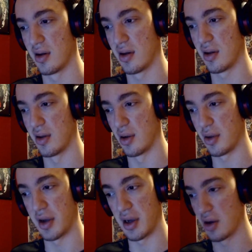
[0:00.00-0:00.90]
there's
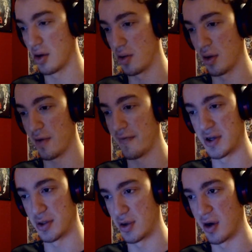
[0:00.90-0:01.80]
like there's a
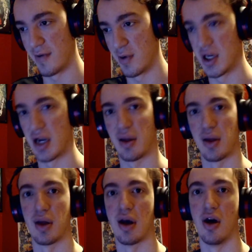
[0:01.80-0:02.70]
visual novel which I guess
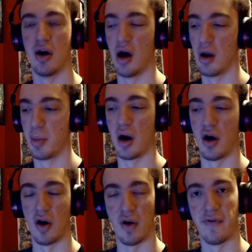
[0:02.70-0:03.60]
is on
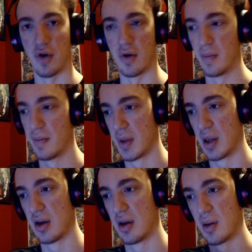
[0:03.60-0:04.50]
par for
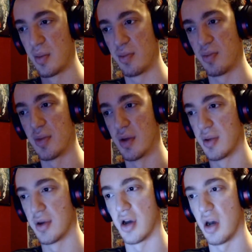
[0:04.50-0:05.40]

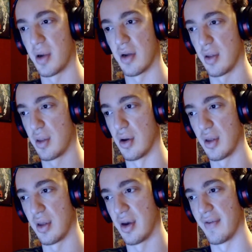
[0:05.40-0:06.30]
the topic of the
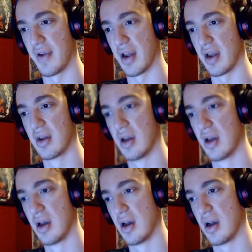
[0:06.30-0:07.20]
series and everything.
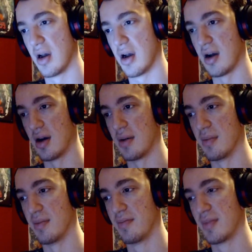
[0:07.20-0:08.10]

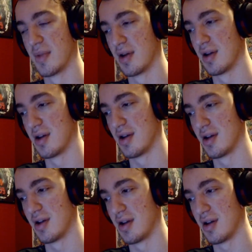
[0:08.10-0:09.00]
Um,
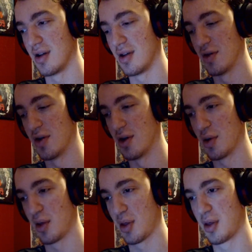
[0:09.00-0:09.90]

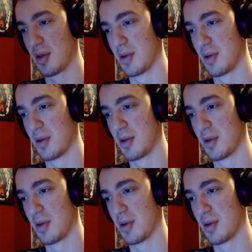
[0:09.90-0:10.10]
there's